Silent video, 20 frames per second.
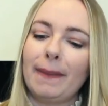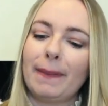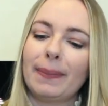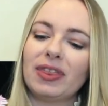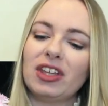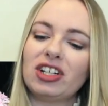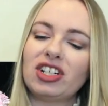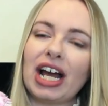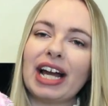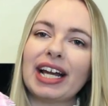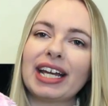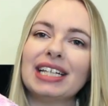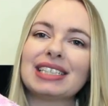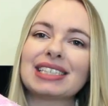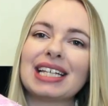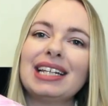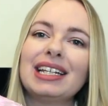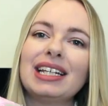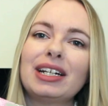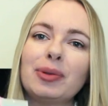The jacket's
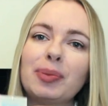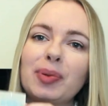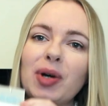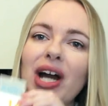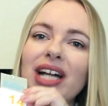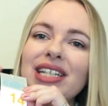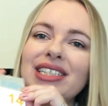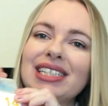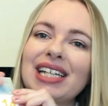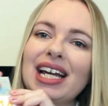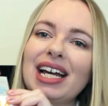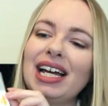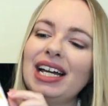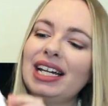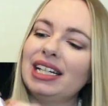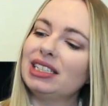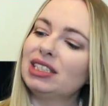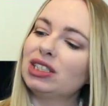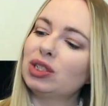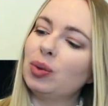a little pricier,
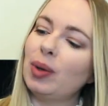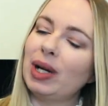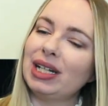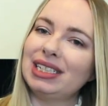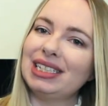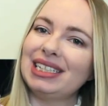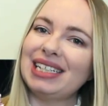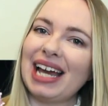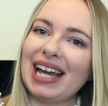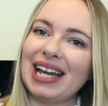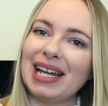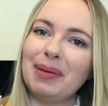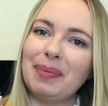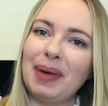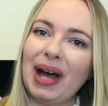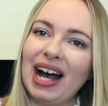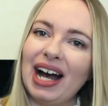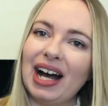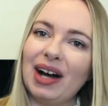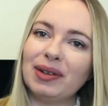it's
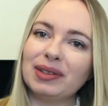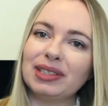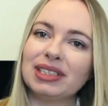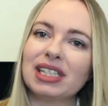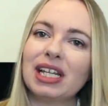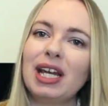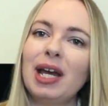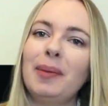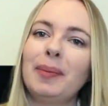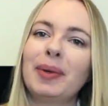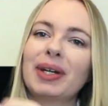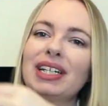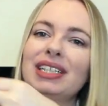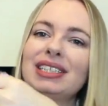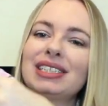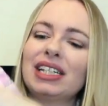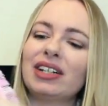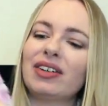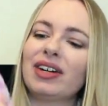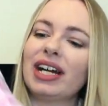£28, but
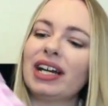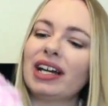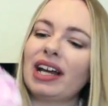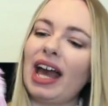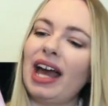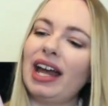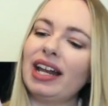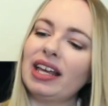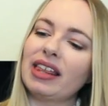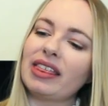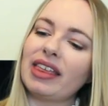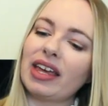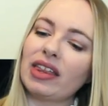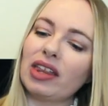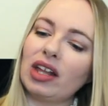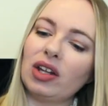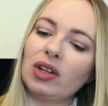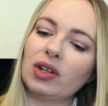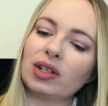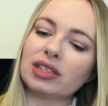considering anything
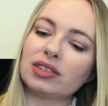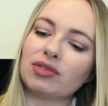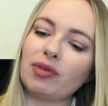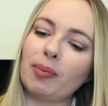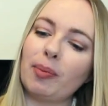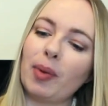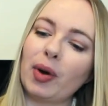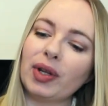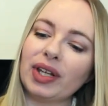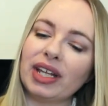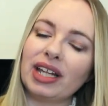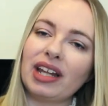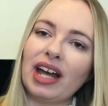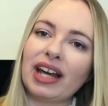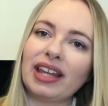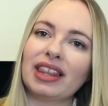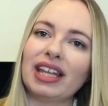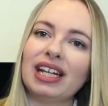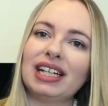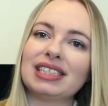that looks remotely
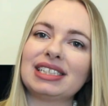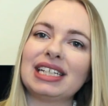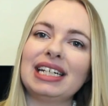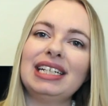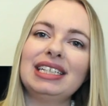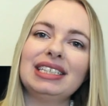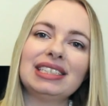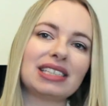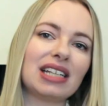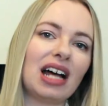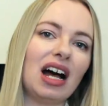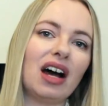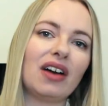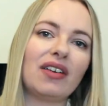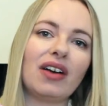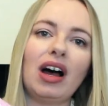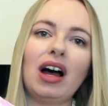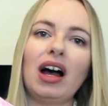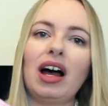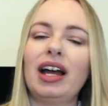like this in
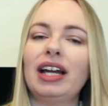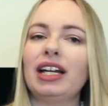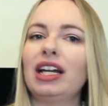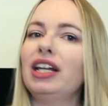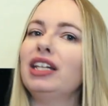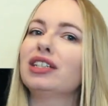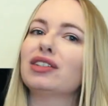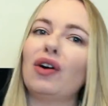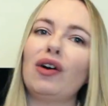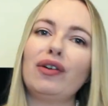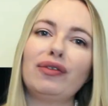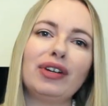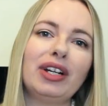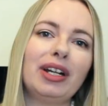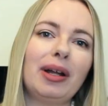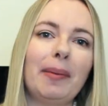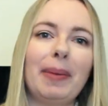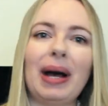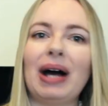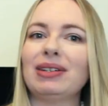Zara is often
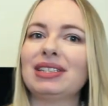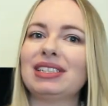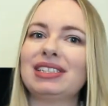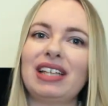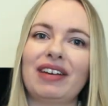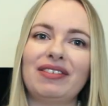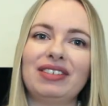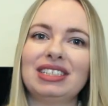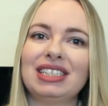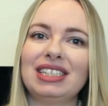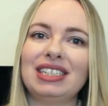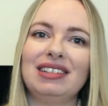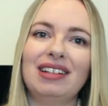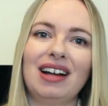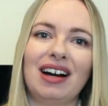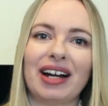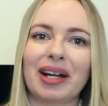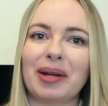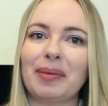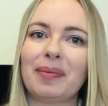about
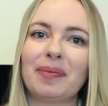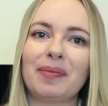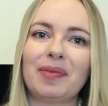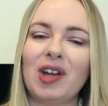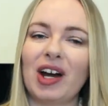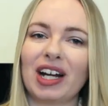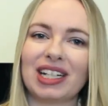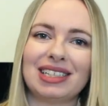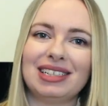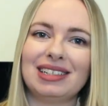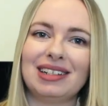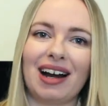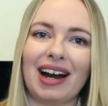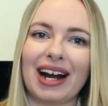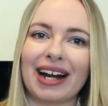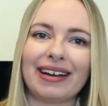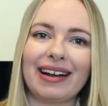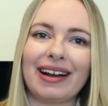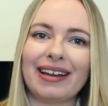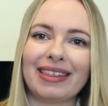
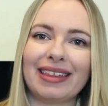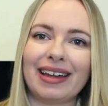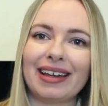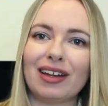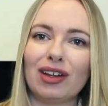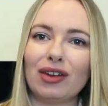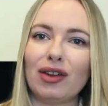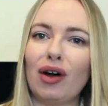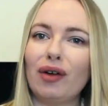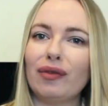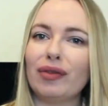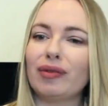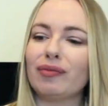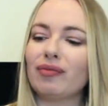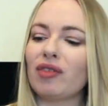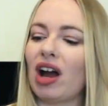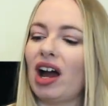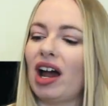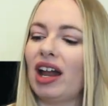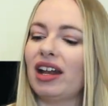£79.99, I think a lot of
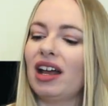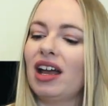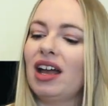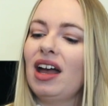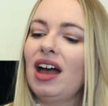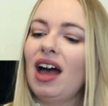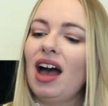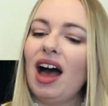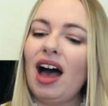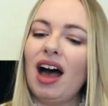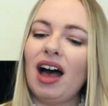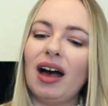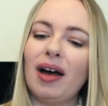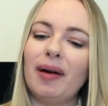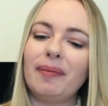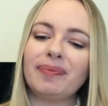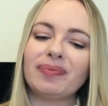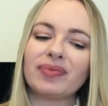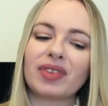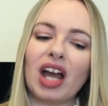them run.
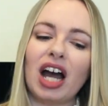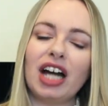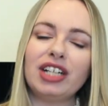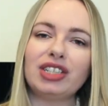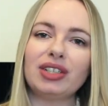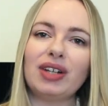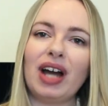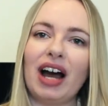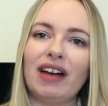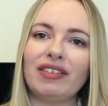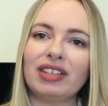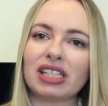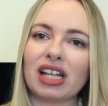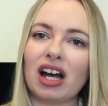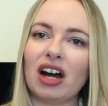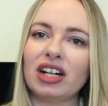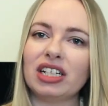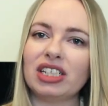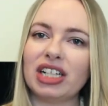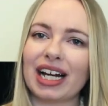I do have a
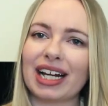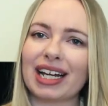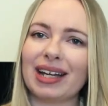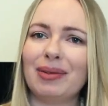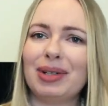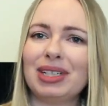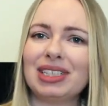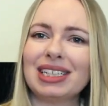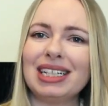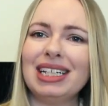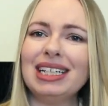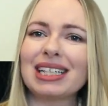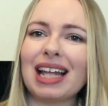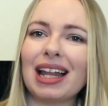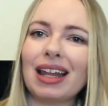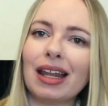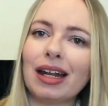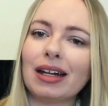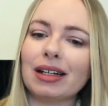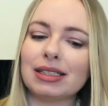Zara jacket, which is
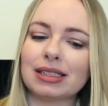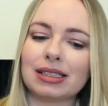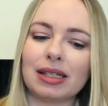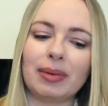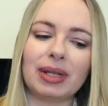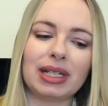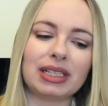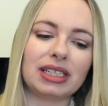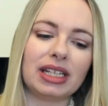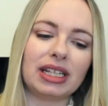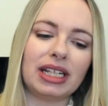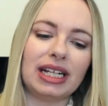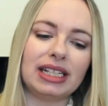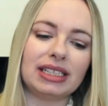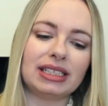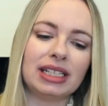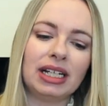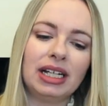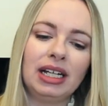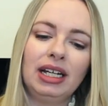a little similar to
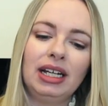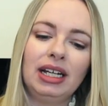this.